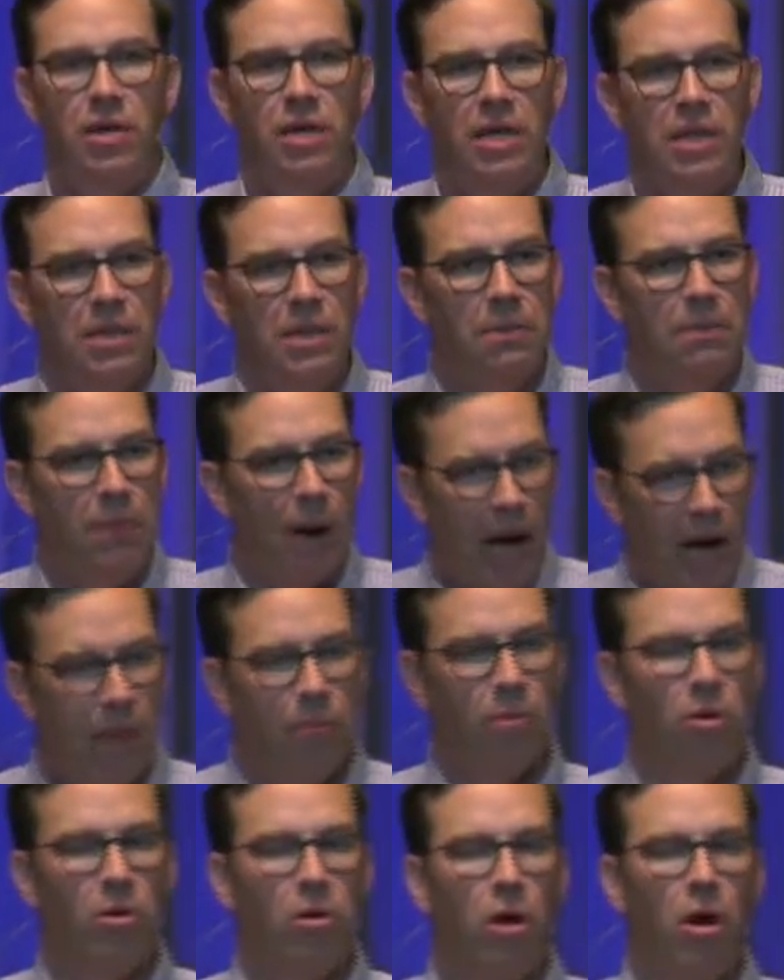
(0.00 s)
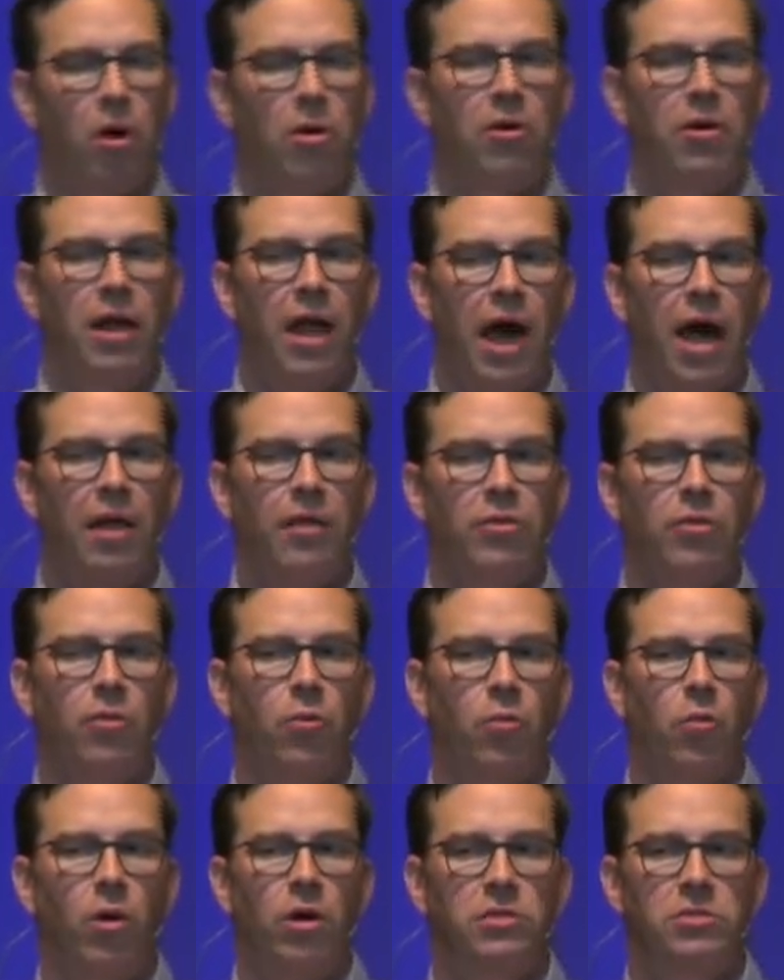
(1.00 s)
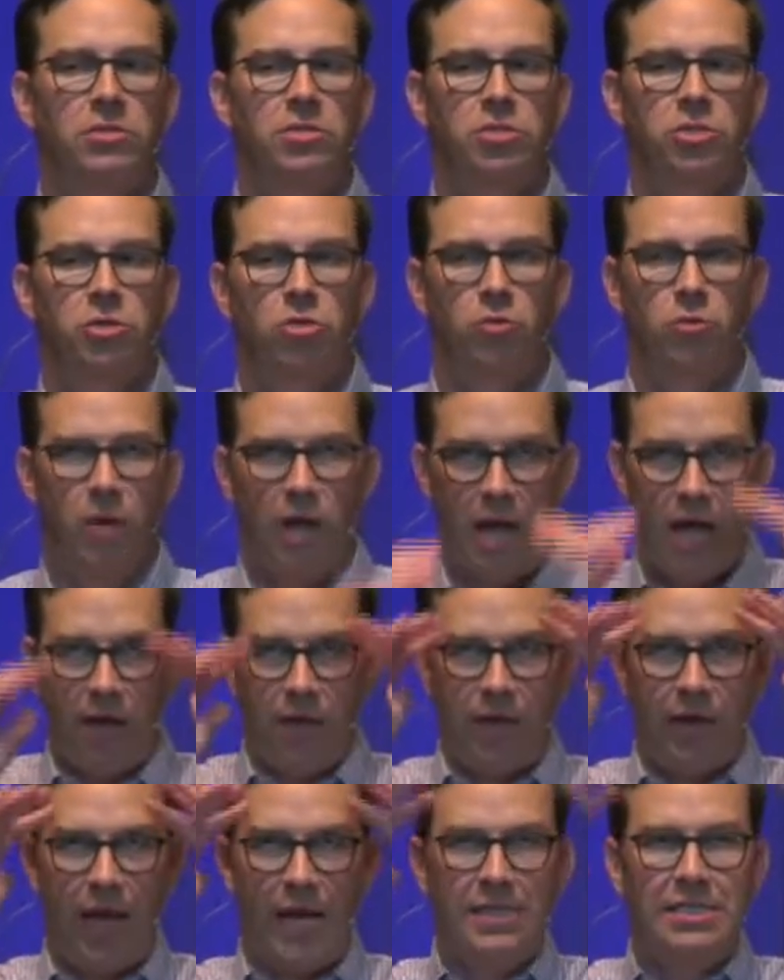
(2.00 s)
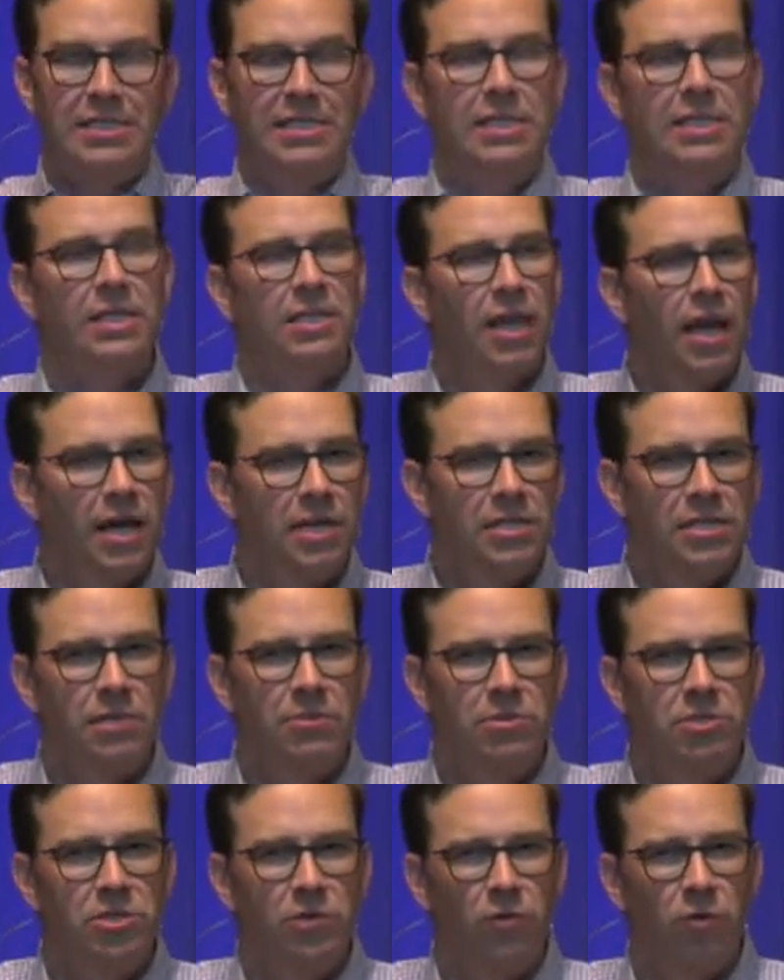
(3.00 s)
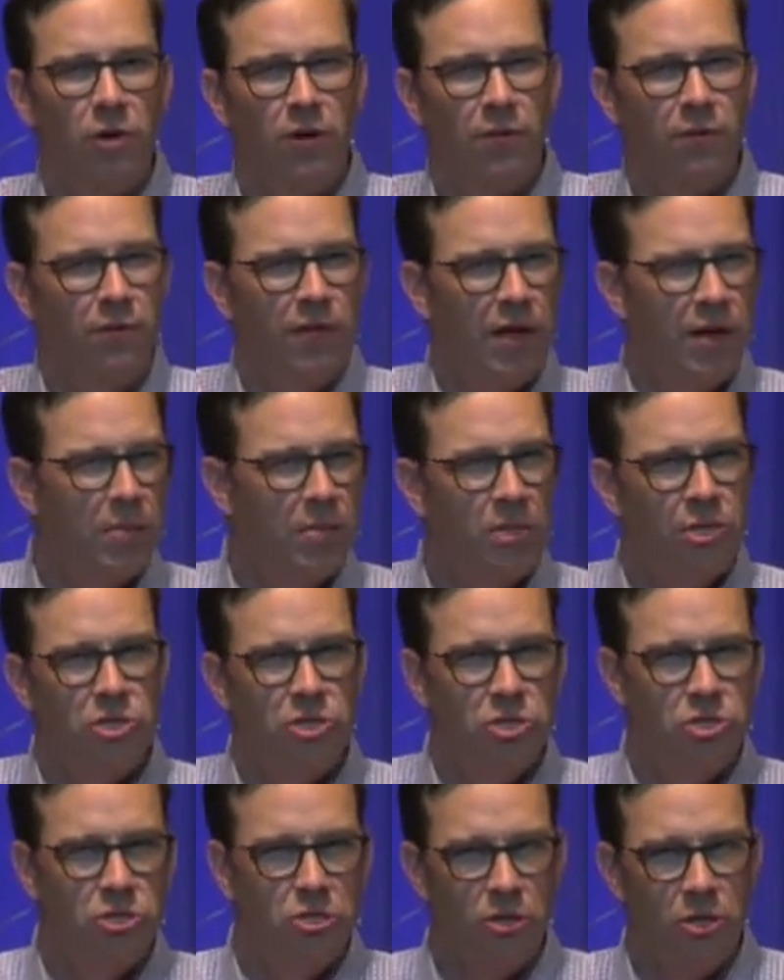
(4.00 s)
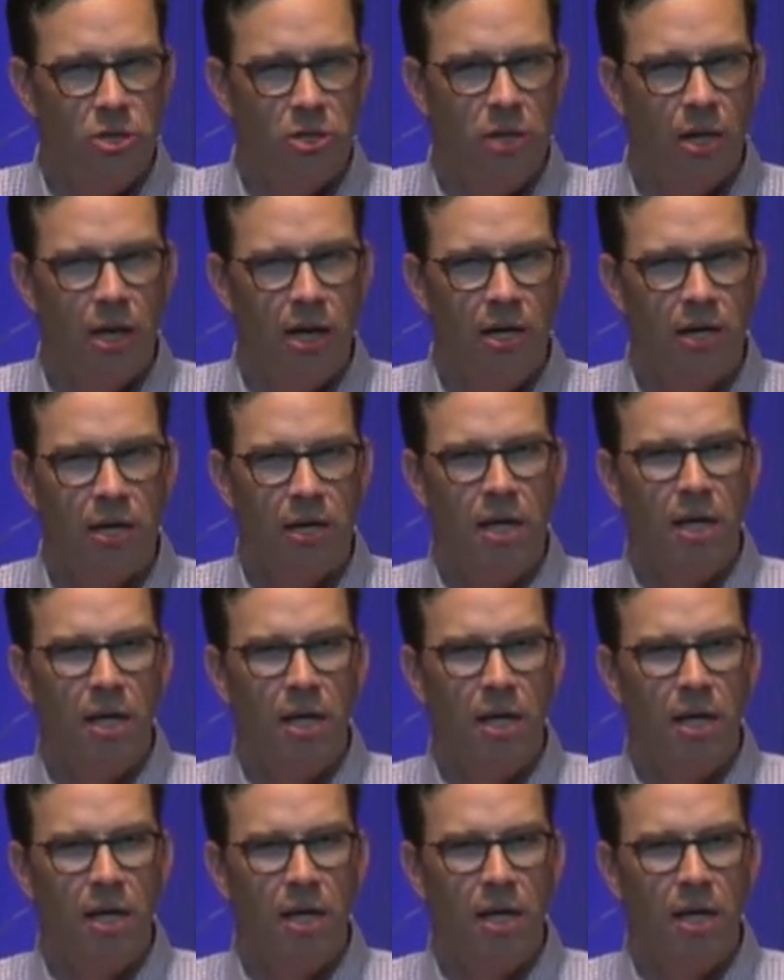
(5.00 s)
in the Bible are not the ones who we have an idealized image of what a family should look like.